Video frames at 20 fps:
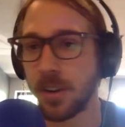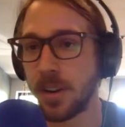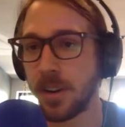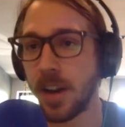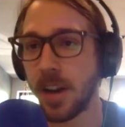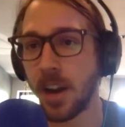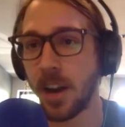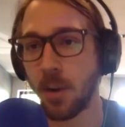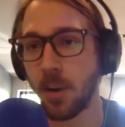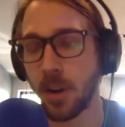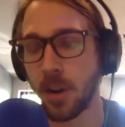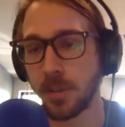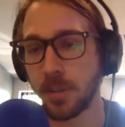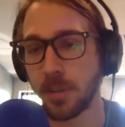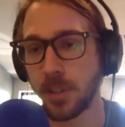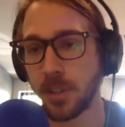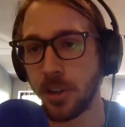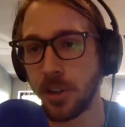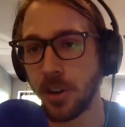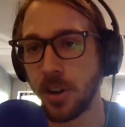not quantum
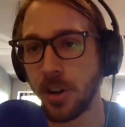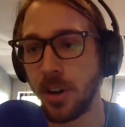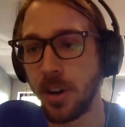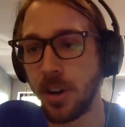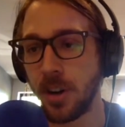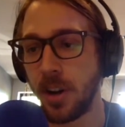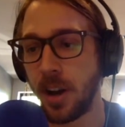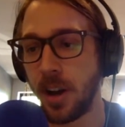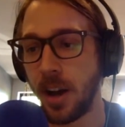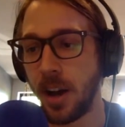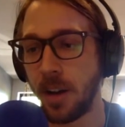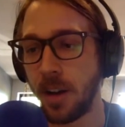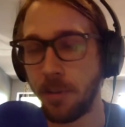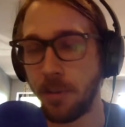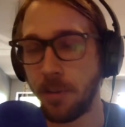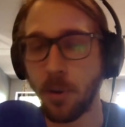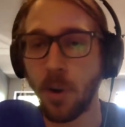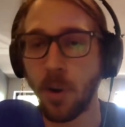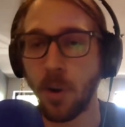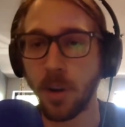secure
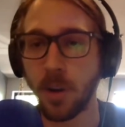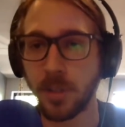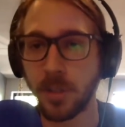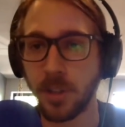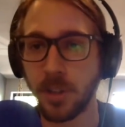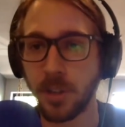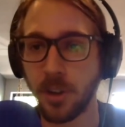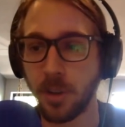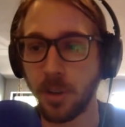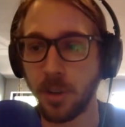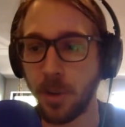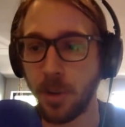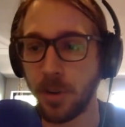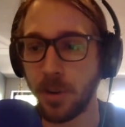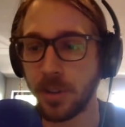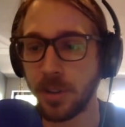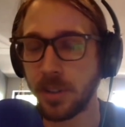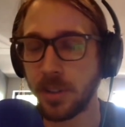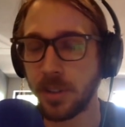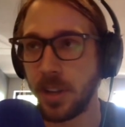for quantum secure
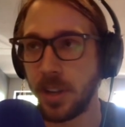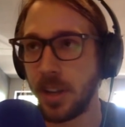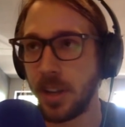components.